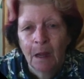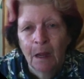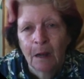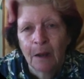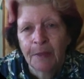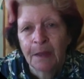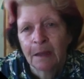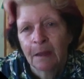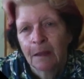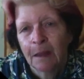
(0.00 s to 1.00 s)
I think
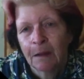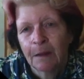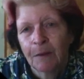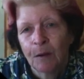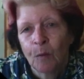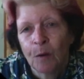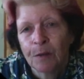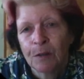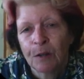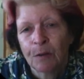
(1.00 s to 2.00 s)
that if I
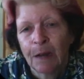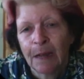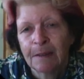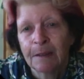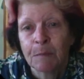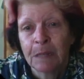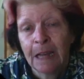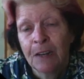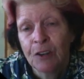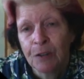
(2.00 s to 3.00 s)
wanted to create some
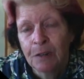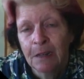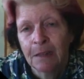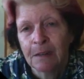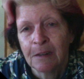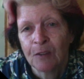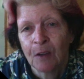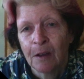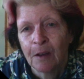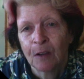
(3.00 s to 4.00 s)
tension in the
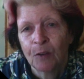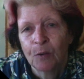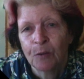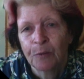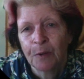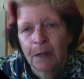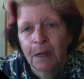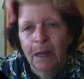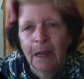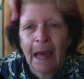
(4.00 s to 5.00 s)
design, I could have
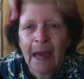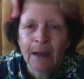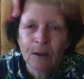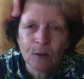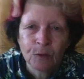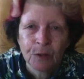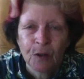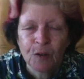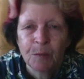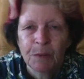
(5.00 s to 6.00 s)
angled
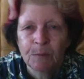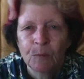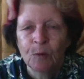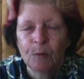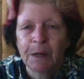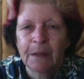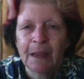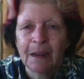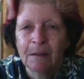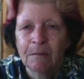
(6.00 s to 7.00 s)
those a bit more, but
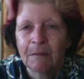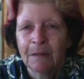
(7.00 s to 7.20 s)
then